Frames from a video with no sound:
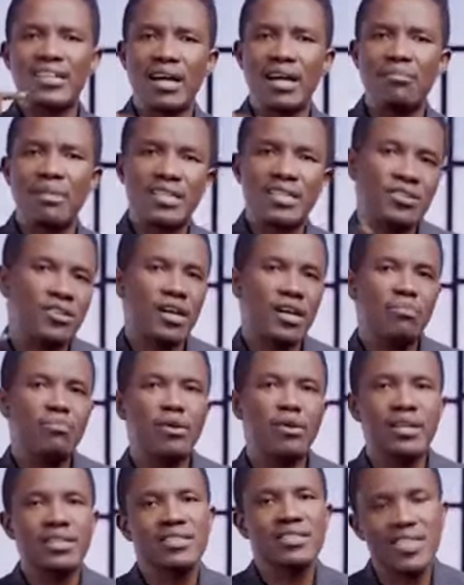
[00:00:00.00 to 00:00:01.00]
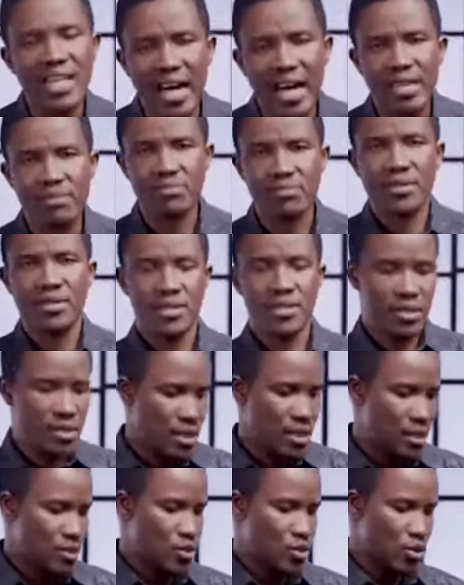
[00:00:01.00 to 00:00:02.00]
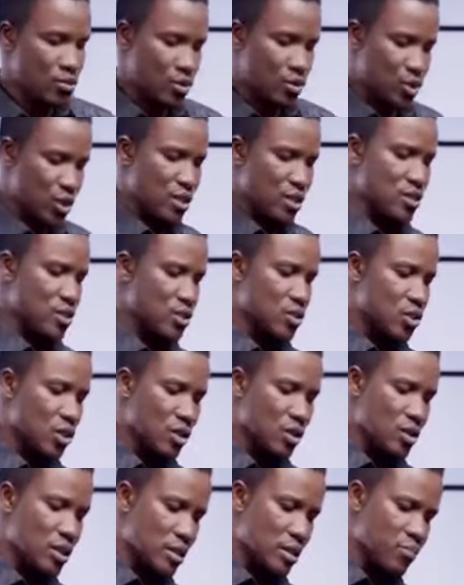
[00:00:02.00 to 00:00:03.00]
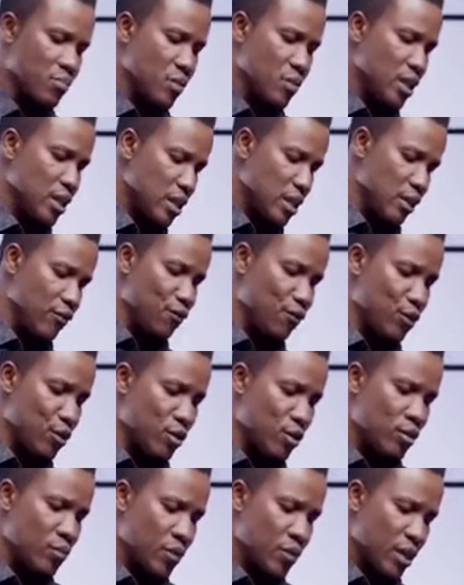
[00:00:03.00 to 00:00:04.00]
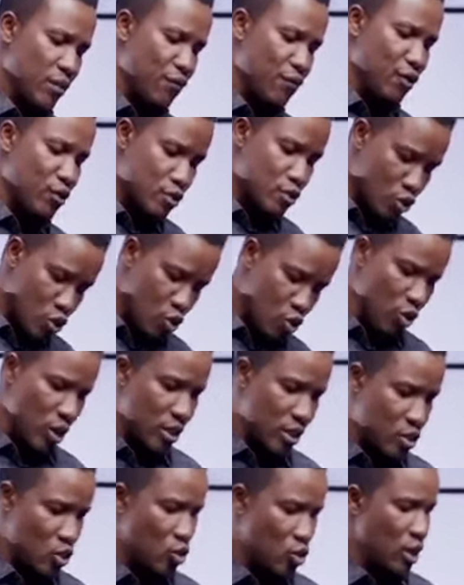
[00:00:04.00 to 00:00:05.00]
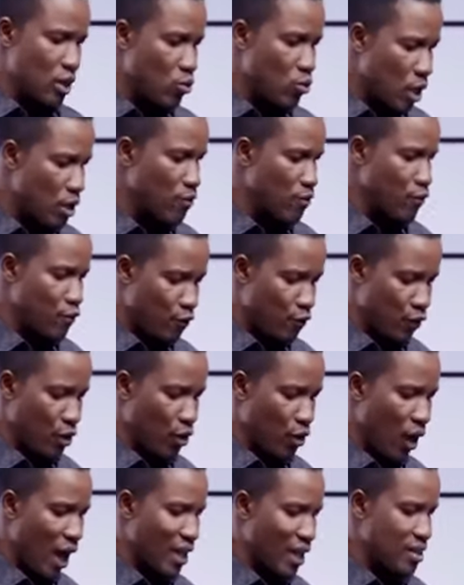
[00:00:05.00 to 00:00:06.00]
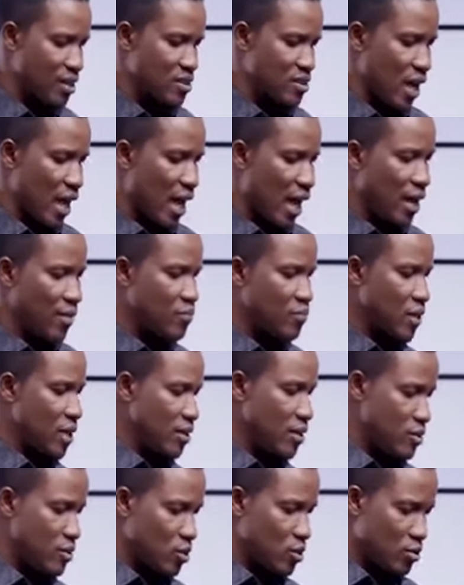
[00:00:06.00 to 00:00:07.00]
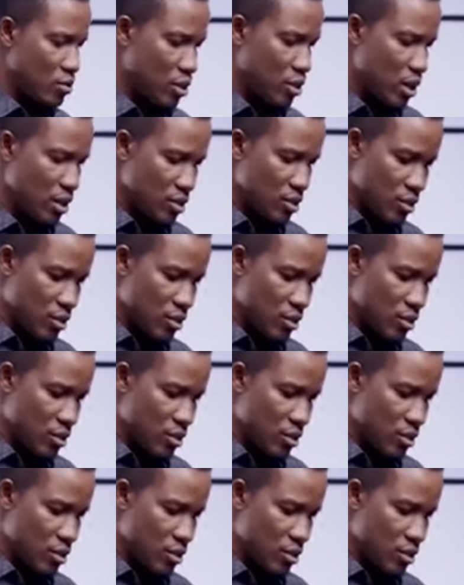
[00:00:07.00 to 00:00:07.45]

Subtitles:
at that material point in time. So Jesus told him, if you truly, truly want to fulfill your heart desire to